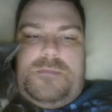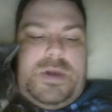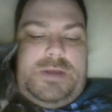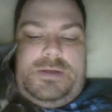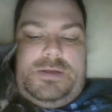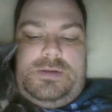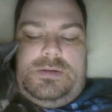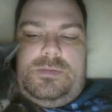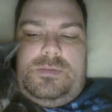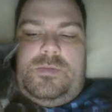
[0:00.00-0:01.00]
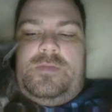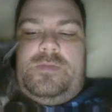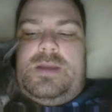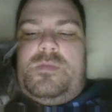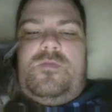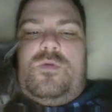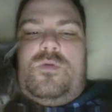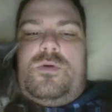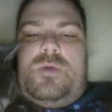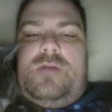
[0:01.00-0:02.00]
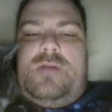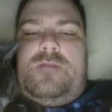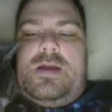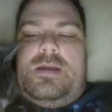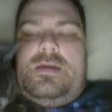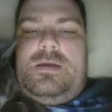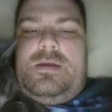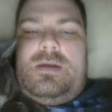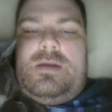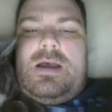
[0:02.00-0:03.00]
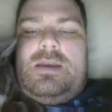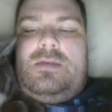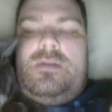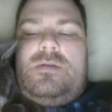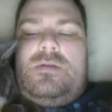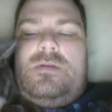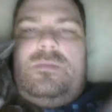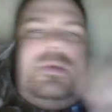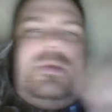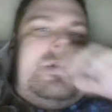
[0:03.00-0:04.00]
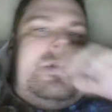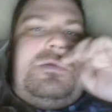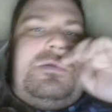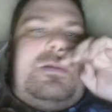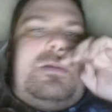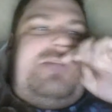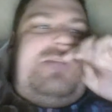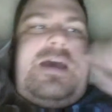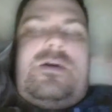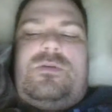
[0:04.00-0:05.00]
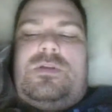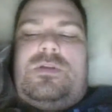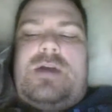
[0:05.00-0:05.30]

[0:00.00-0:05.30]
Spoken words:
But like before, whenever I did the the live cat or the live